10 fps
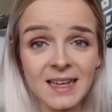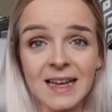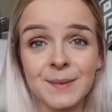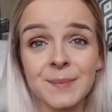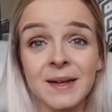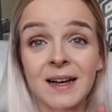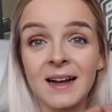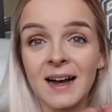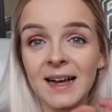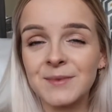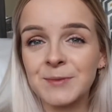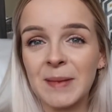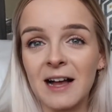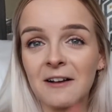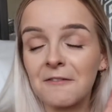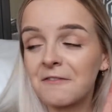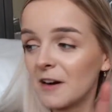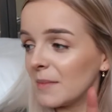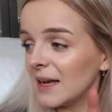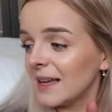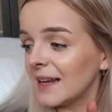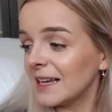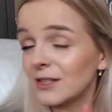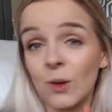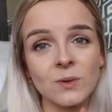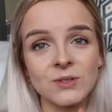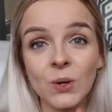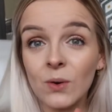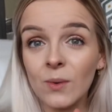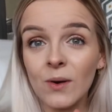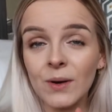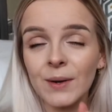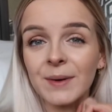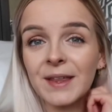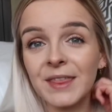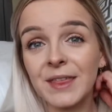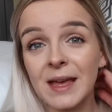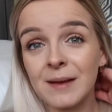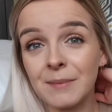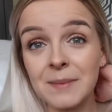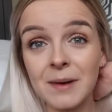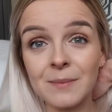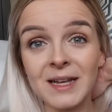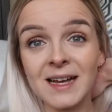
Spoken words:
I'm just back from a nice long dog walk with my mum and